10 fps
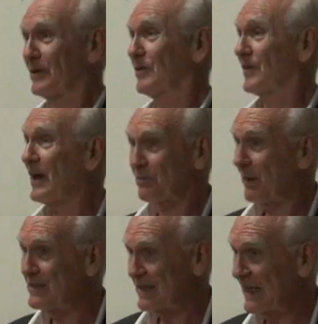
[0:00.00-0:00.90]
because that's
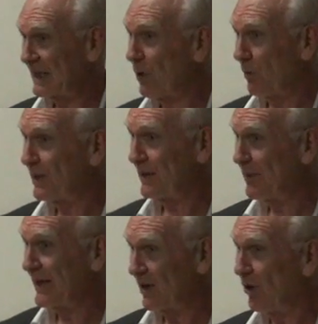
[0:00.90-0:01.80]
basically what
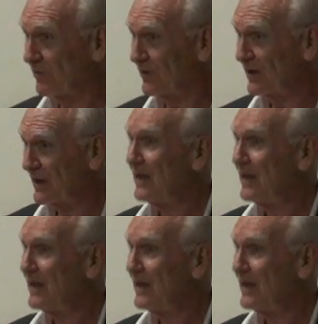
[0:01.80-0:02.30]
we're being offered.